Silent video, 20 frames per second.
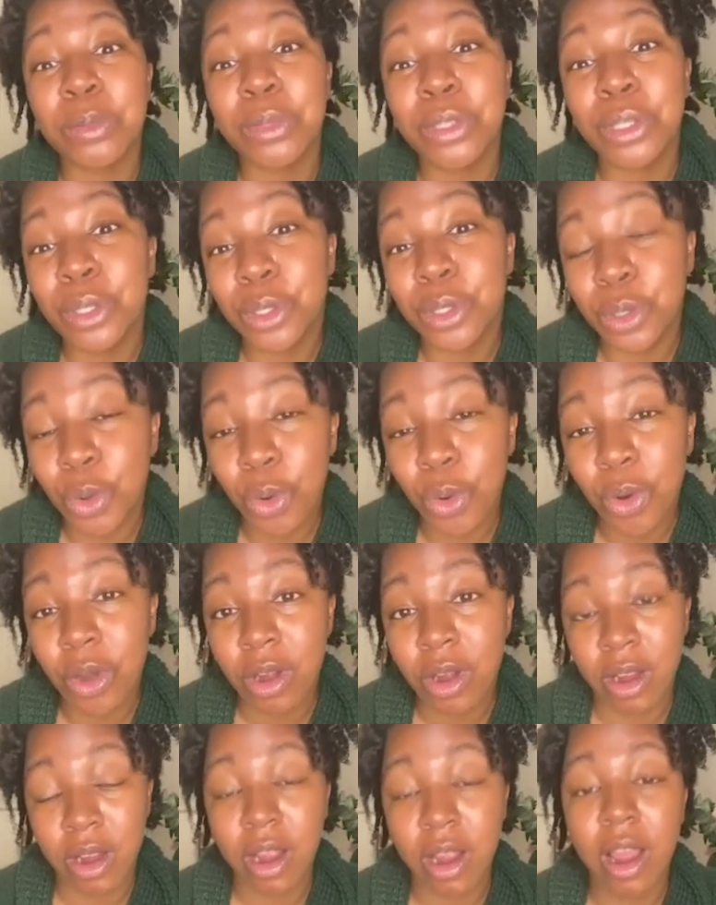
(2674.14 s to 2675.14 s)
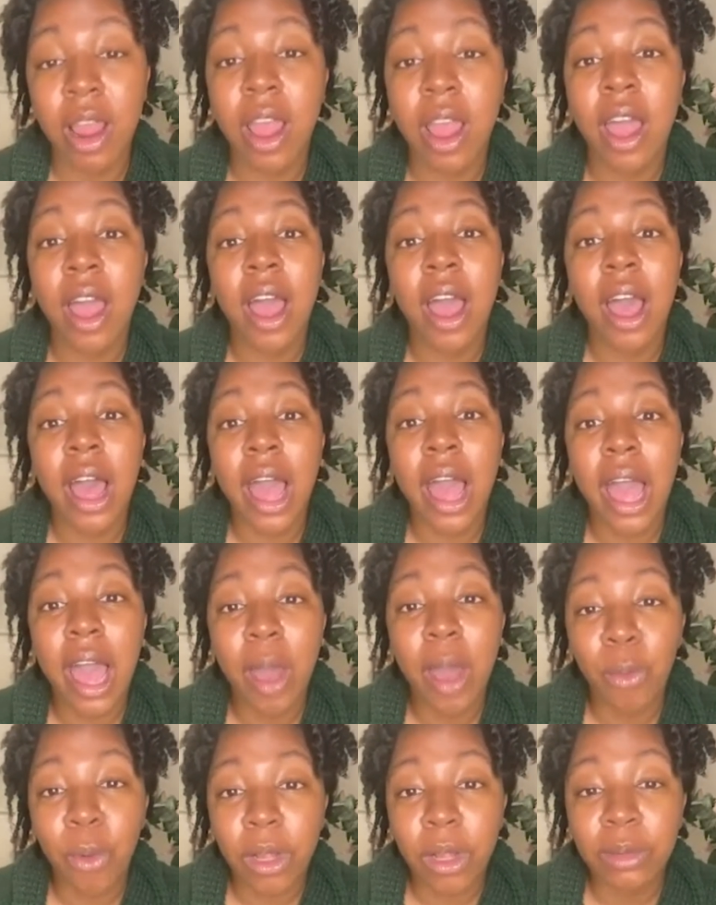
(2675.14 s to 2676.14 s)
at an ice cream store
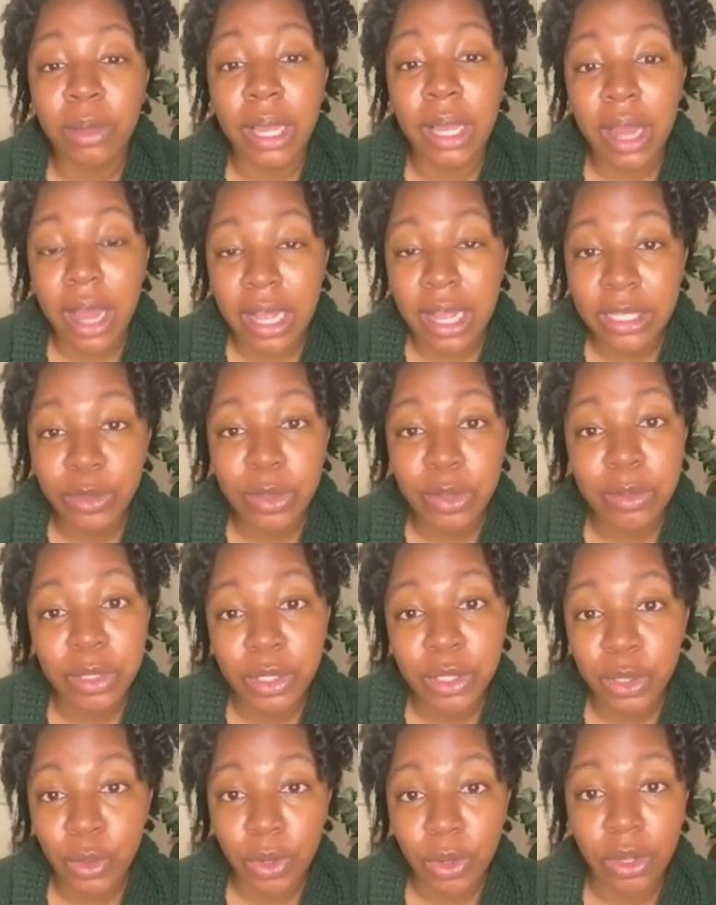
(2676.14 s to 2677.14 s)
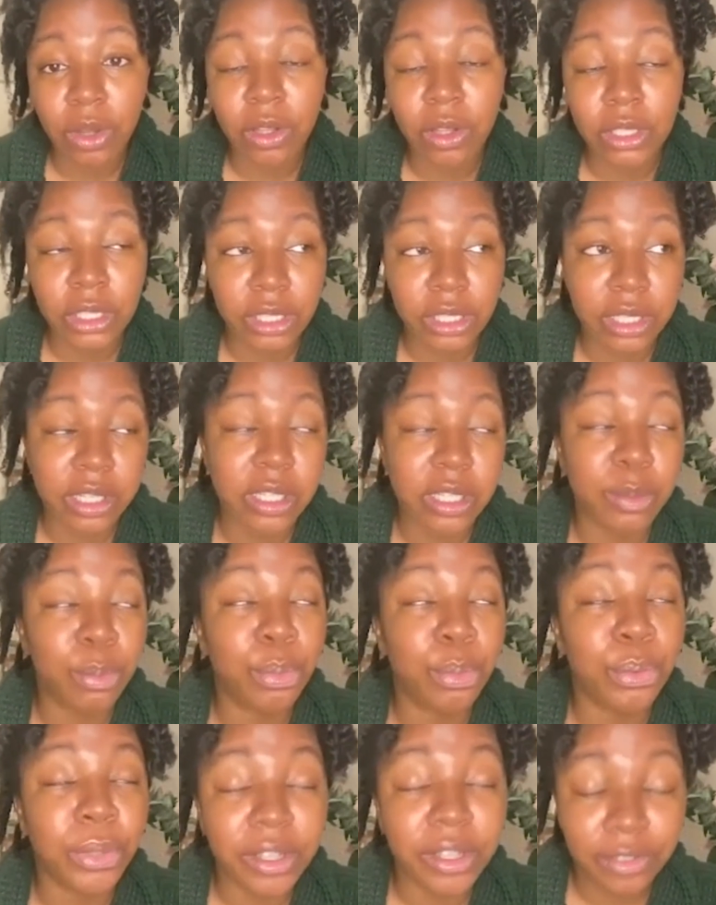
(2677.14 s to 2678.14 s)
I worked at an ice cream store called
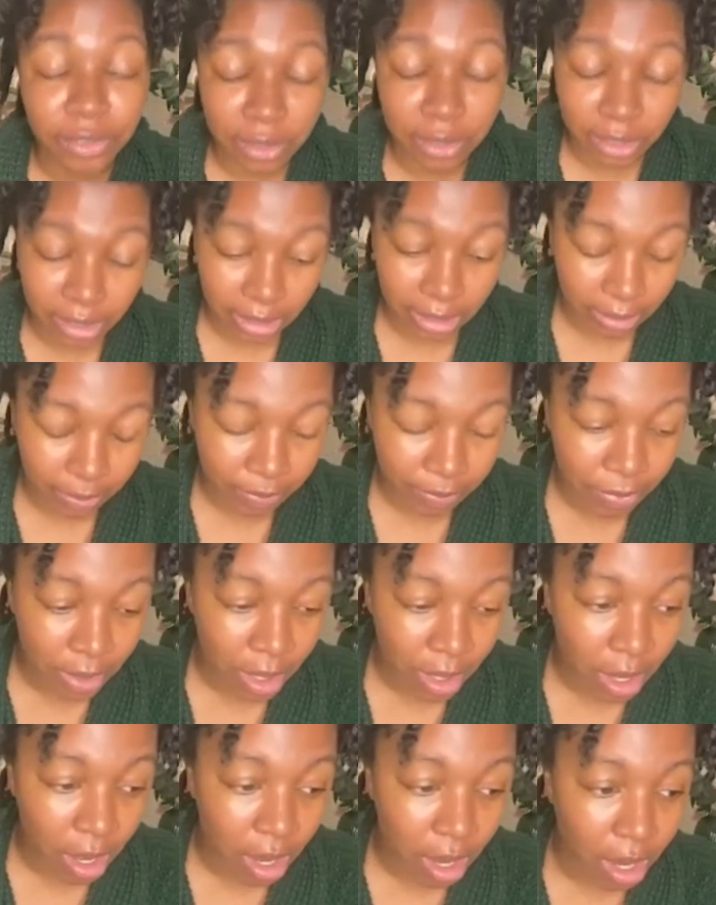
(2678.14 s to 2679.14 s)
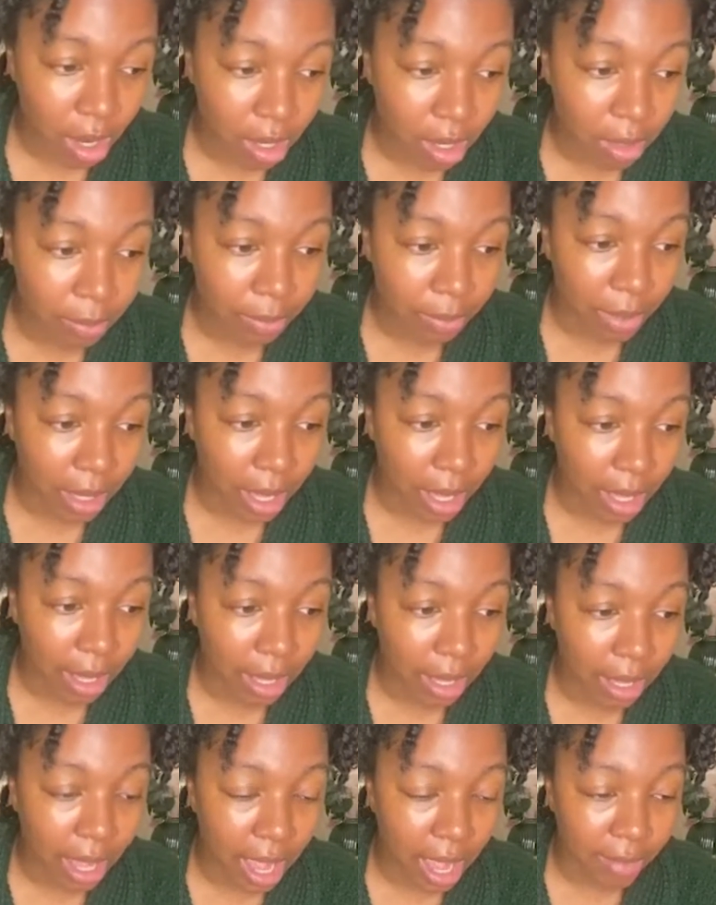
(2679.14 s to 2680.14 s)
Jenny's briefly,
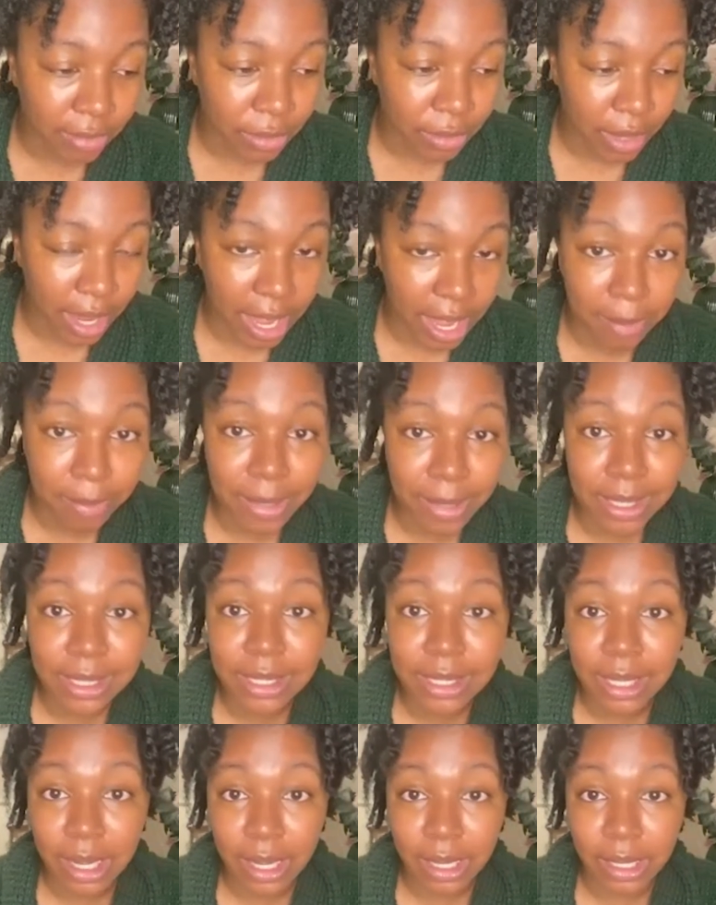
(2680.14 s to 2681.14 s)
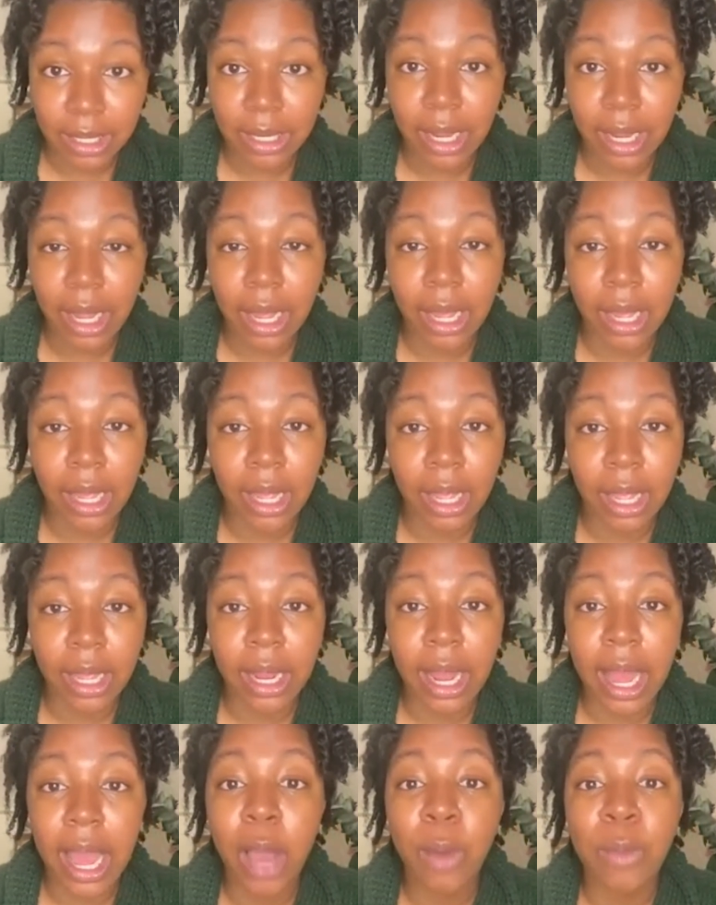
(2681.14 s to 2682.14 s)
like after I had my son,
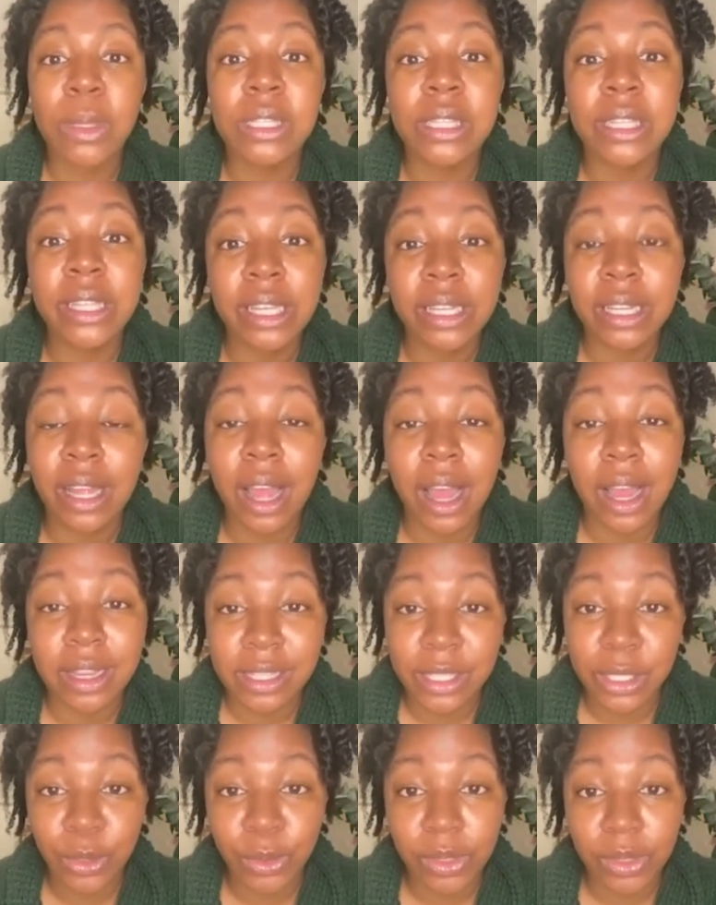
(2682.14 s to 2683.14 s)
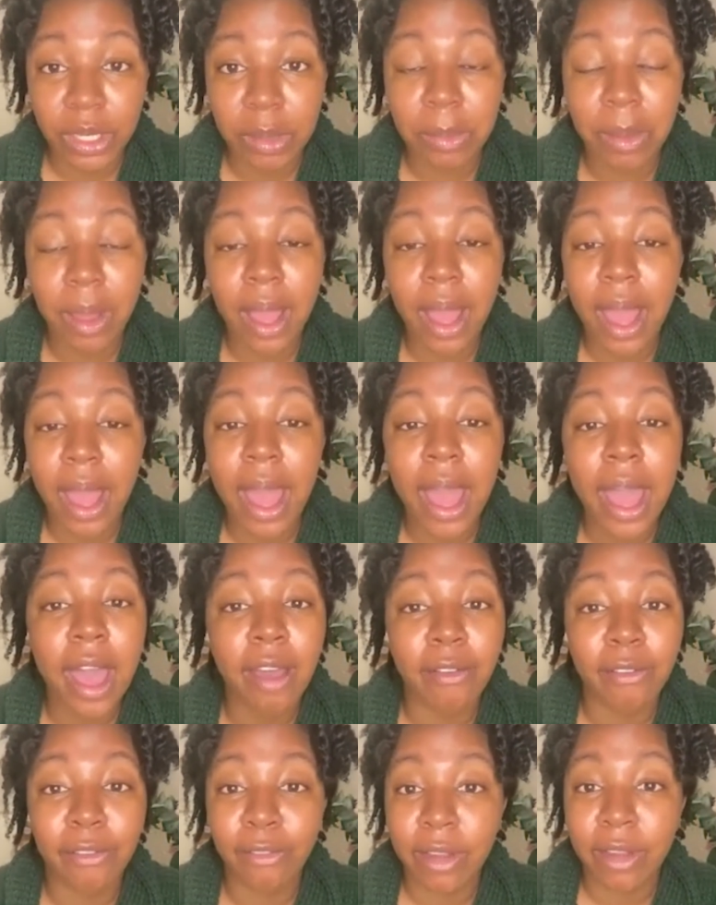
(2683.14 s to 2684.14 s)
and I was eating ice cream
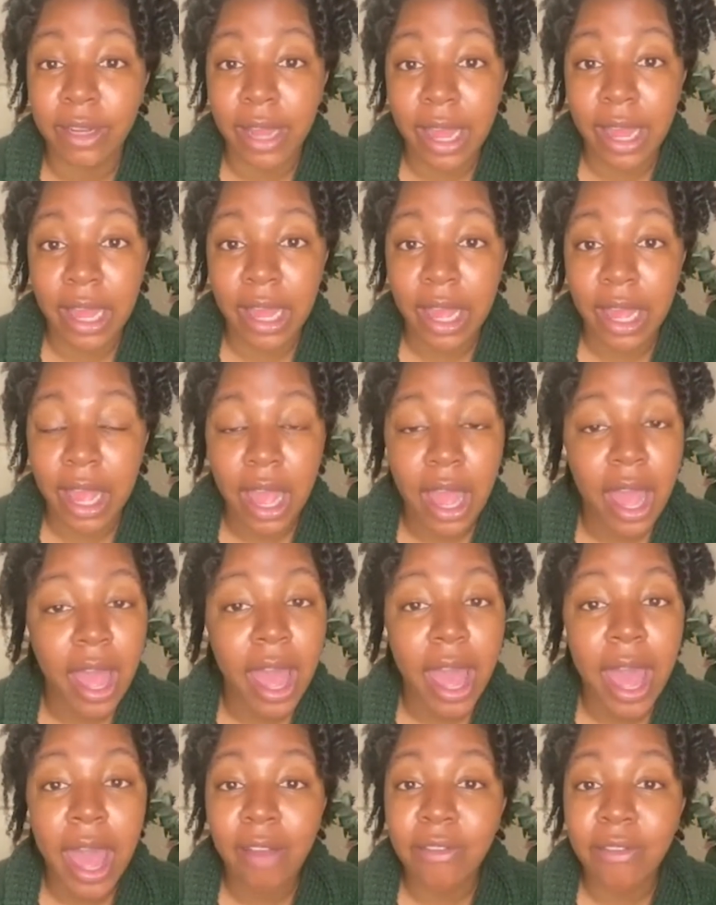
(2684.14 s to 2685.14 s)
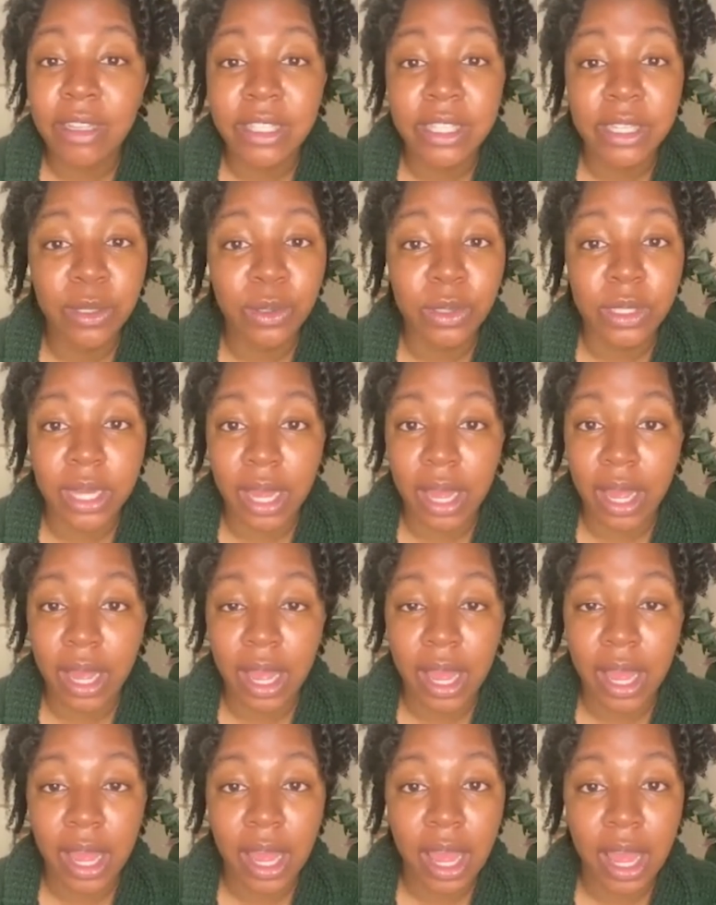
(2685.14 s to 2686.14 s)
every day, every
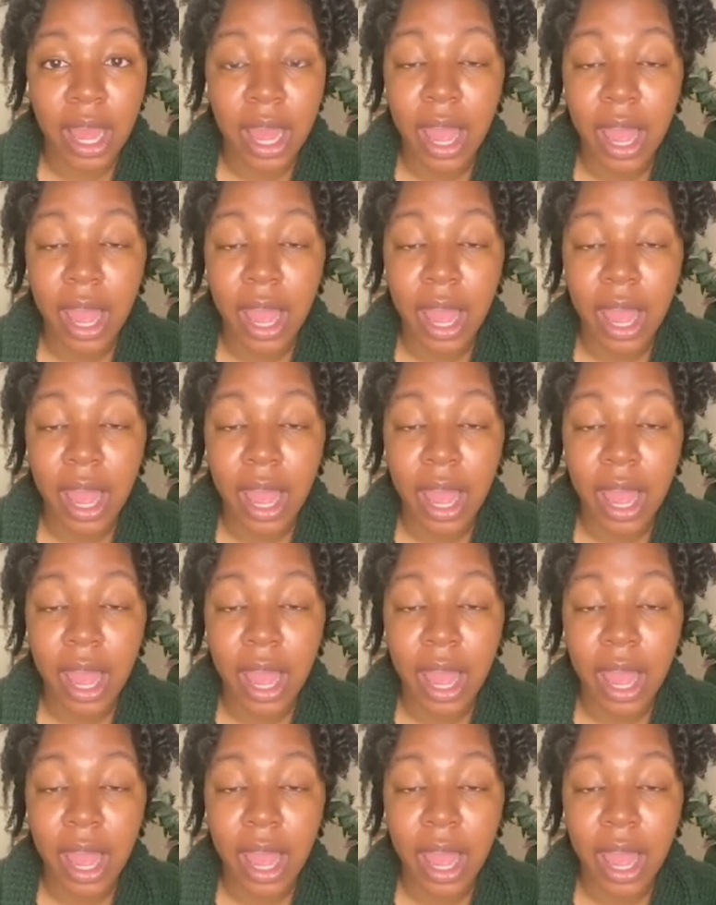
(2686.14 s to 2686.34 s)
single day,